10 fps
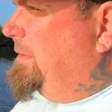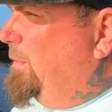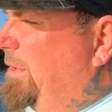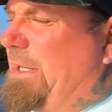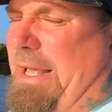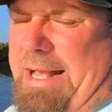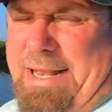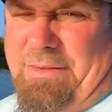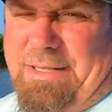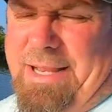But we're going to head
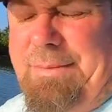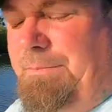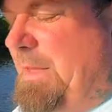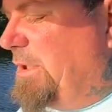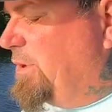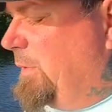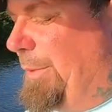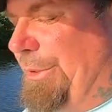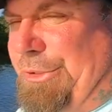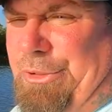out today. Not sure what
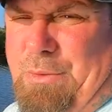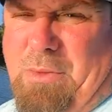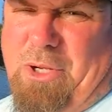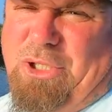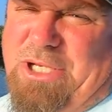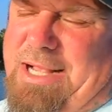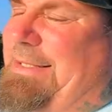we're going to do. We're going to go check